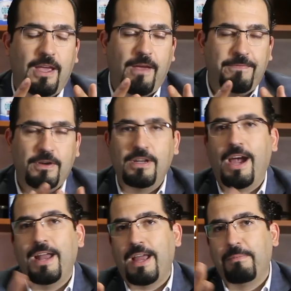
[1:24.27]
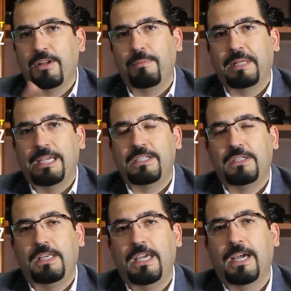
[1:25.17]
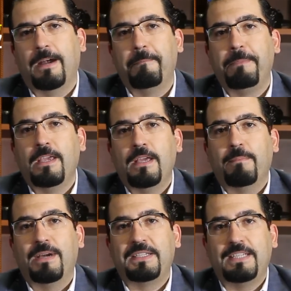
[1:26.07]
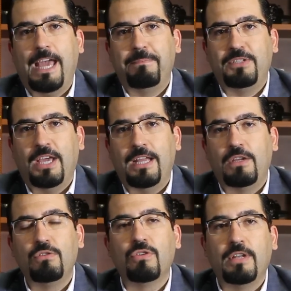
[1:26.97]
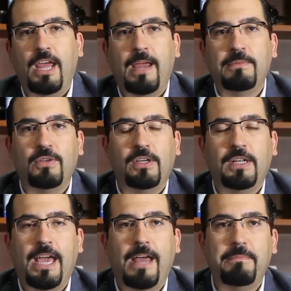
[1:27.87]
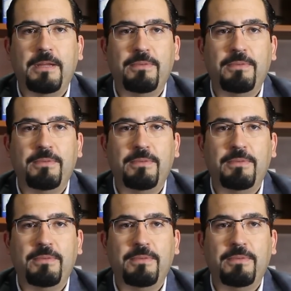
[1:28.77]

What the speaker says: If you're not, I'm going to place my Snapchat username so you can add me.